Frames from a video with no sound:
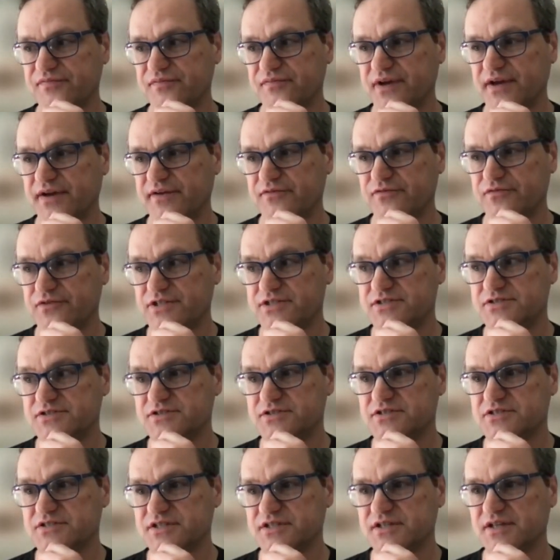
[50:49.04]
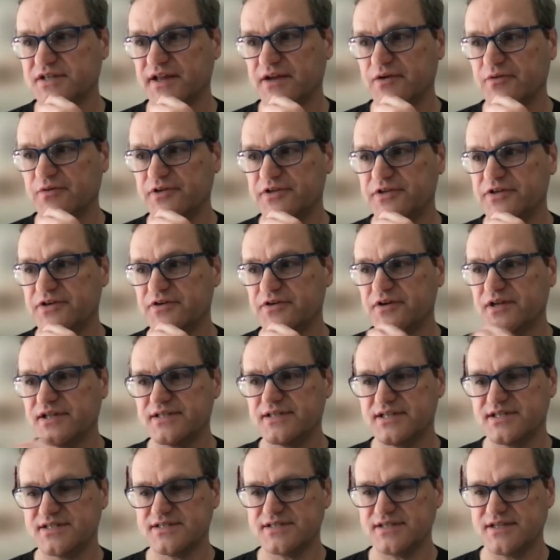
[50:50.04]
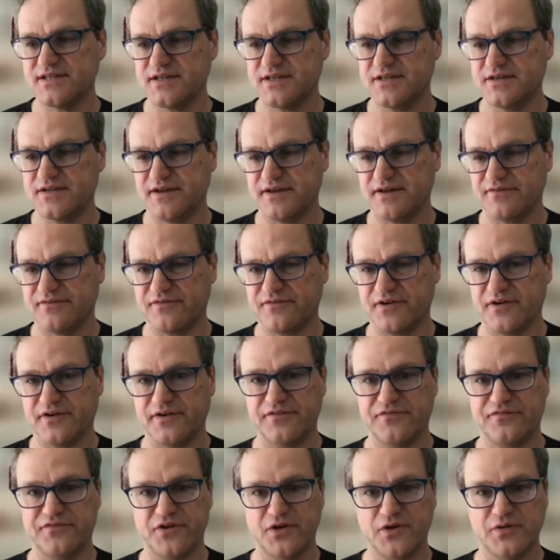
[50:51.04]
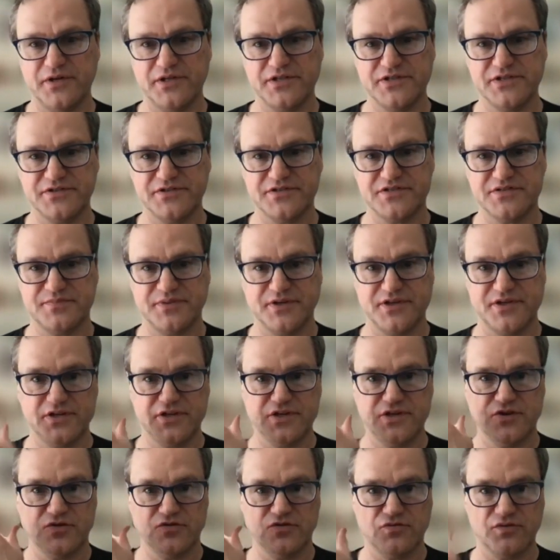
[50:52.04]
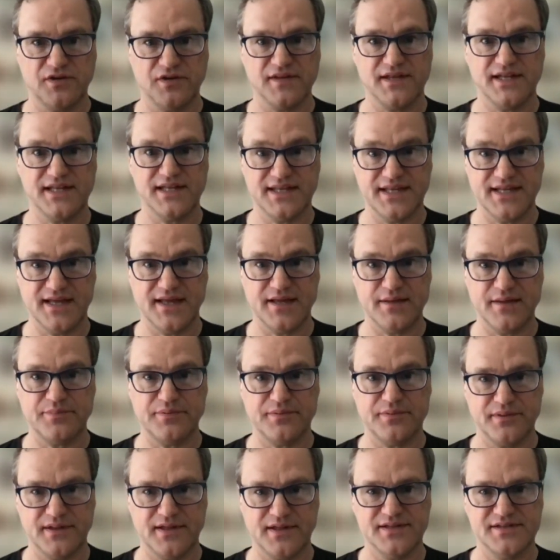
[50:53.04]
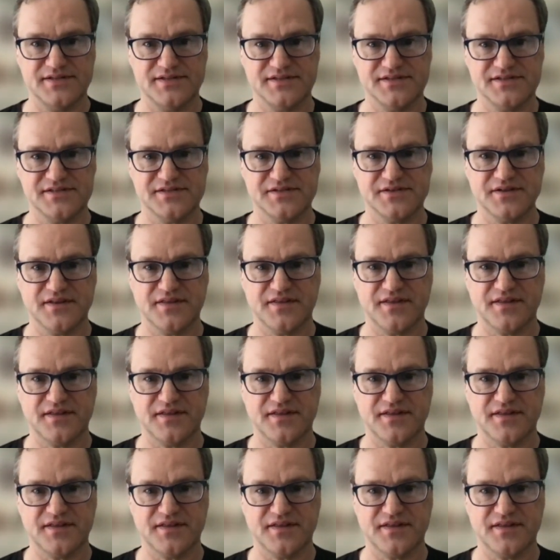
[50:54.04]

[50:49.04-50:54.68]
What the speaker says: I've researched it. Like when you're autistic, you have very few interests, but you go really deep into certain